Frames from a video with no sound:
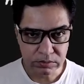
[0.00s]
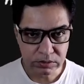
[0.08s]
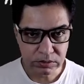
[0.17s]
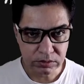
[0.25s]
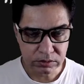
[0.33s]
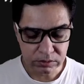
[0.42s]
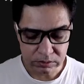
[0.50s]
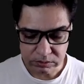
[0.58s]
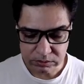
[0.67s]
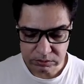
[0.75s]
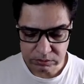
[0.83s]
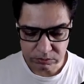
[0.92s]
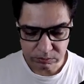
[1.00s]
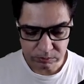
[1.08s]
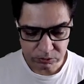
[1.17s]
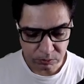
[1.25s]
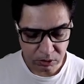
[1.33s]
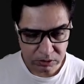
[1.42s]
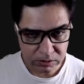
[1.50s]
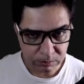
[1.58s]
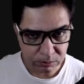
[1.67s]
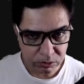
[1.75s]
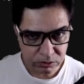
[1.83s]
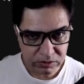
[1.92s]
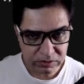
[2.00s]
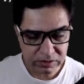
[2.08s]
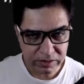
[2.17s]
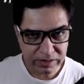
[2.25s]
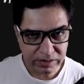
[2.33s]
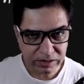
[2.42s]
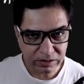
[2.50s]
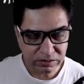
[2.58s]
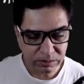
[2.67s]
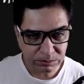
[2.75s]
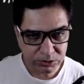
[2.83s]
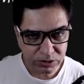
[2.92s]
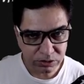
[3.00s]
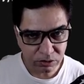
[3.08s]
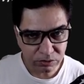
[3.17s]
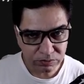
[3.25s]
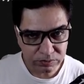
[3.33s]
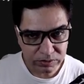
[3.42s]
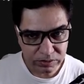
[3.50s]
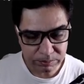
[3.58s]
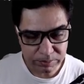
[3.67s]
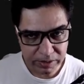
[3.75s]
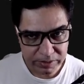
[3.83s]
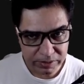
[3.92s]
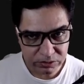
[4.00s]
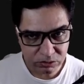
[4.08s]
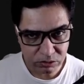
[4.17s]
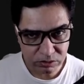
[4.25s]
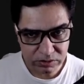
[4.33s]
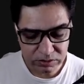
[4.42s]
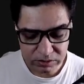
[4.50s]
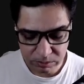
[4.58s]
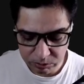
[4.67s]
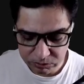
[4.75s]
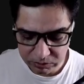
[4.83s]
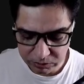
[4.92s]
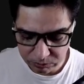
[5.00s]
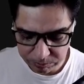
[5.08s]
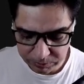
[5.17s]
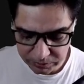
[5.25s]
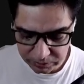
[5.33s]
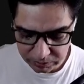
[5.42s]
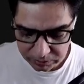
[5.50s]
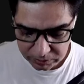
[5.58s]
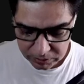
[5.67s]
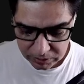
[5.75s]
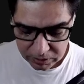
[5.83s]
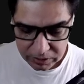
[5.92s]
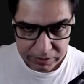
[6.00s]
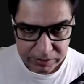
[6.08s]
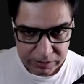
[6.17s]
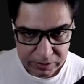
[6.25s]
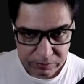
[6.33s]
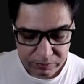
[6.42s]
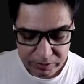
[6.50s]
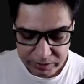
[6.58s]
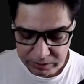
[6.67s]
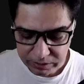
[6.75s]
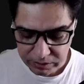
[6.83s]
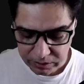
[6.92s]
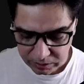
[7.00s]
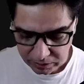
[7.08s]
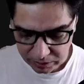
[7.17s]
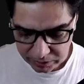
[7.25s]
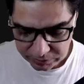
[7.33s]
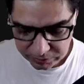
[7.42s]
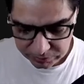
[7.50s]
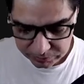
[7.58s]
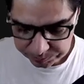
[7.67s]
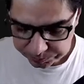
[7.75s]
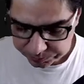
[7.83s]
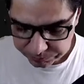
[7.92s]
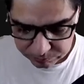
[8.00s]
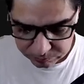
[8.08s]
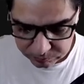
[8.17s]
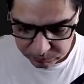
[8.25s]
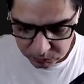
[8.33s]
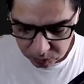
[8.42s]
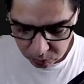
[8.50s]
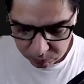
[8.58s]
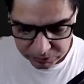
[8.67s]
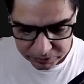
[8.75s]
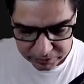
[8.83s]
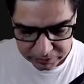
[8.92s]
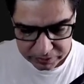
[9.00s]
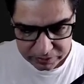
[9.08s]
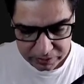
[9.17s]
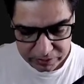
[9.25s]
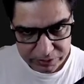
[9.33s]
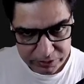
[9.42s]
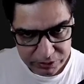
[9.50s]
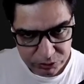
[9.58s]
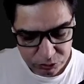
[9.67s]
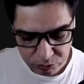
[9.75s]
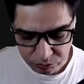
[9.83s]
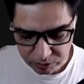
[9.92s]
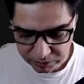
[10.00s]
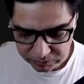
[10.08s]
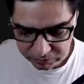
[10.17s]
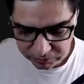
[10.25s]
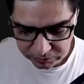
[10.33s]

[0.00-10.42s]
the small thrombosis and then consumption of the platelets causing thrombocytopenia, renal failure, and obviously there then it leads to rise in